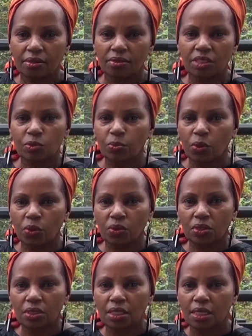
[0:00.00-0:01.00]

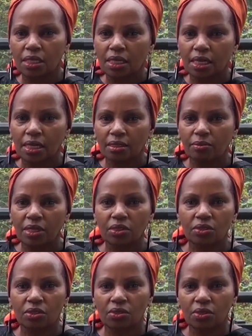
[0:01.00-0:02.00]
respond, and make
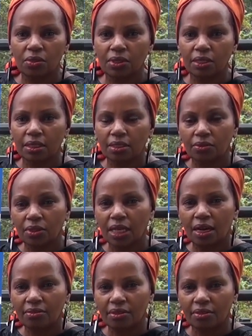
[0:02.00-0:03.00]
sure we
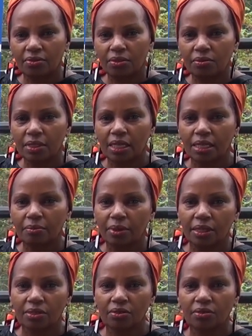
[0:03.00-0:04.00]
recover from the
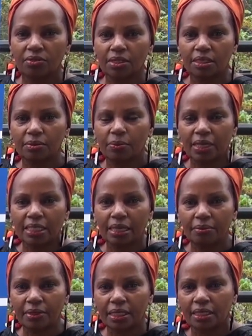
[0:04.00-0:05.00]
impact of this
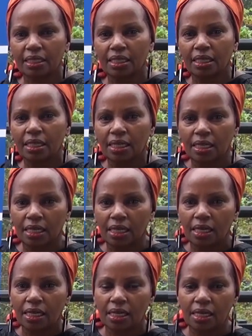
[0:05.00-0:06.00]
pandemic.
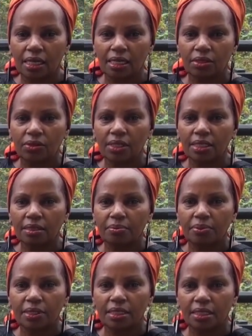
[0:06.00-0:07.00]

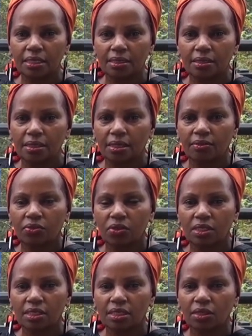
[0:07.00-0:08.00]
UNDP is
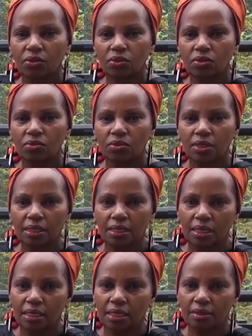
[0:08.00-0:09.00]
focusing on three
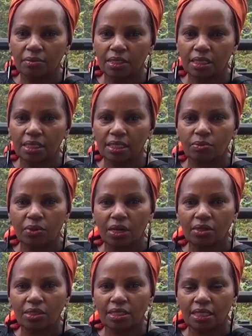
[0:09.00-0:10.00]
immediate
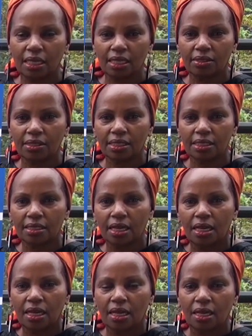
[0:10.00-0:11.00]
priority areas.
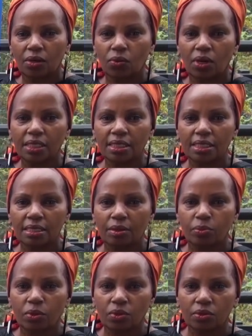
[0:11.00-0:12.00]
One is
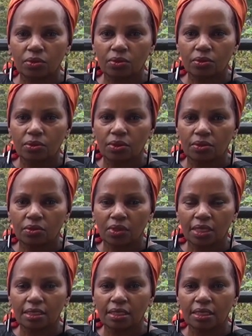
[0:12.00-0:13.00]
support to
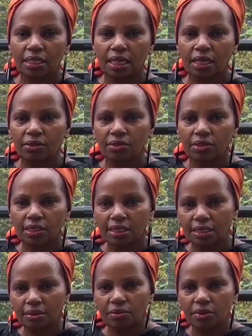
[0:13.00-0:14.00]
strengthening health
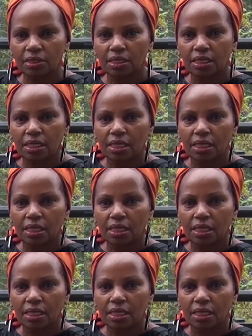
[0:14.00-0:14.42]
systems,